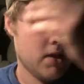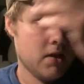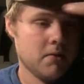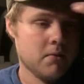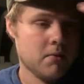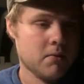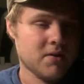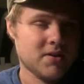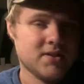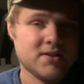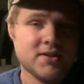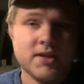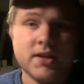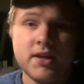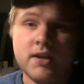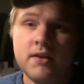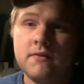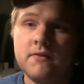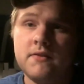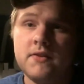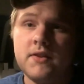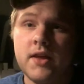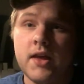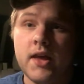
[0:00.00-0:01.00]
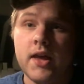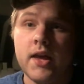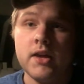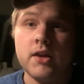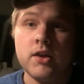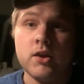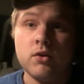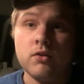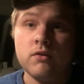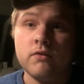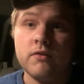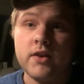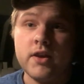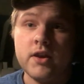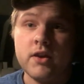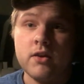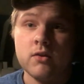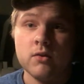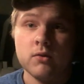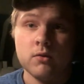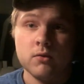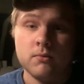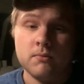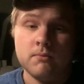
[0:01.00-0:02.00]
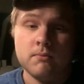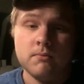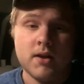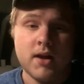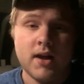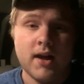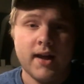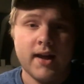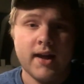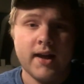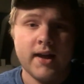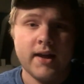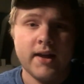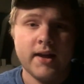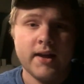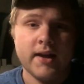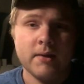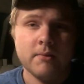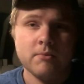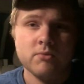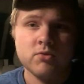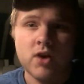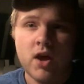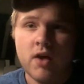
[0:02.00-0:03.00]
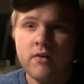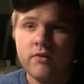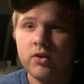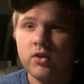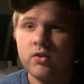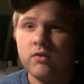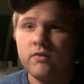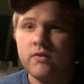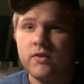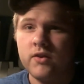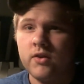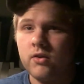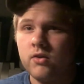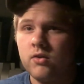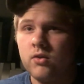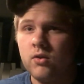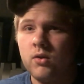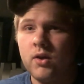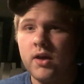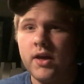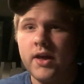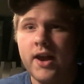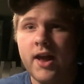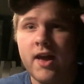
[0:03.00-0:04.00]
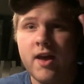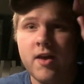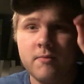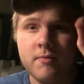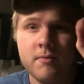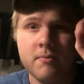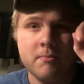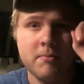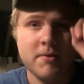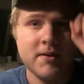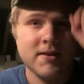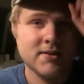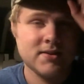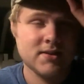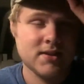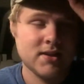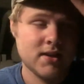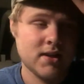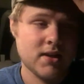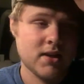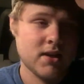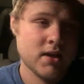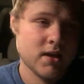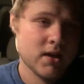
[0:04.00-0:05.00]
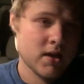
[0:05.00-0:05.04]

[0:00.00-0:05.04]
received a new vehicle. I am driving a new vehicle, and I have been busy